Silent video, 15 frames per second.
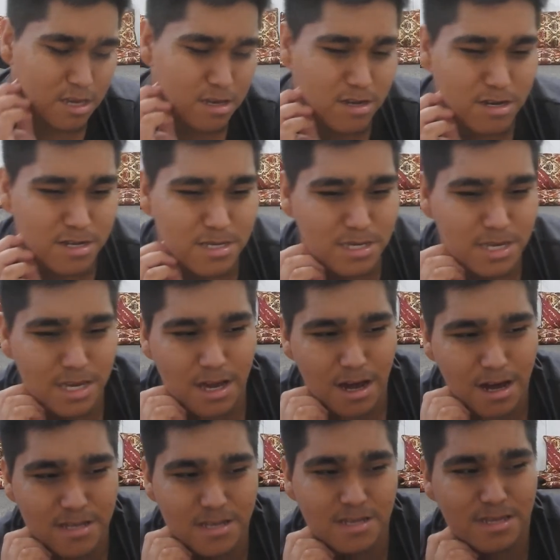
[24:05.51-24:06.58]
you're gonna see
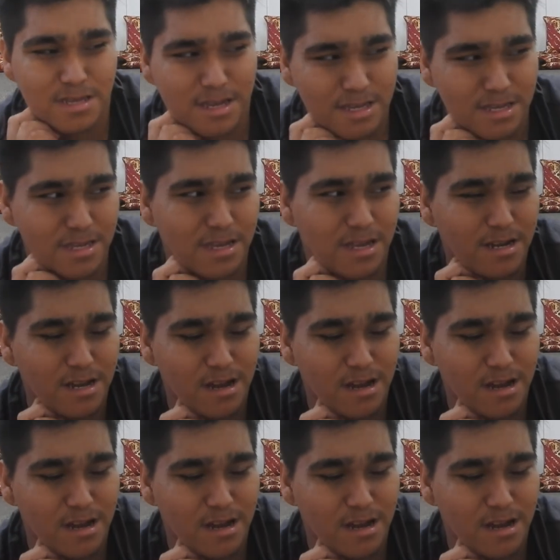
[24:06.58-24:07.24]
other things that